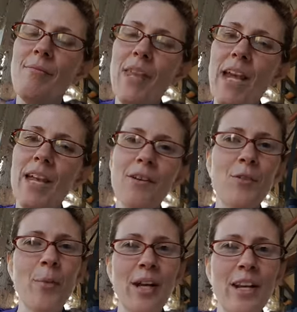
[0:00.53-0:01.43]
Hey
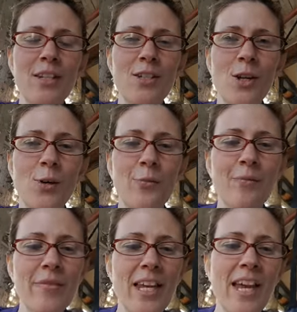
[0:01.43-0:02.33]
everybody, so
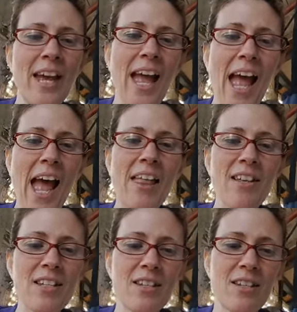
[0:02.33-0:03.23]

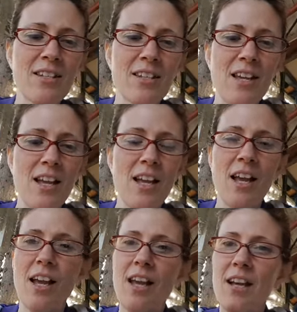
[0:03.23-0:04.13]
this is
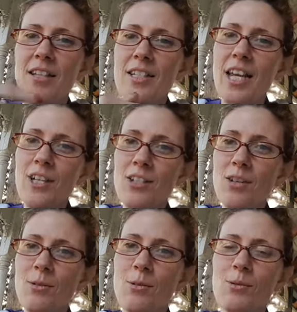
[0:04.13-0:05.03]
take
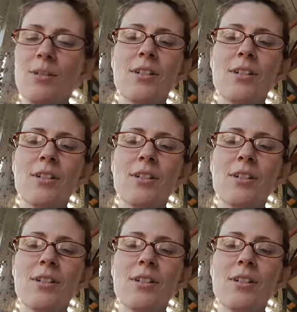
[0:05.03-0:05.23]
two.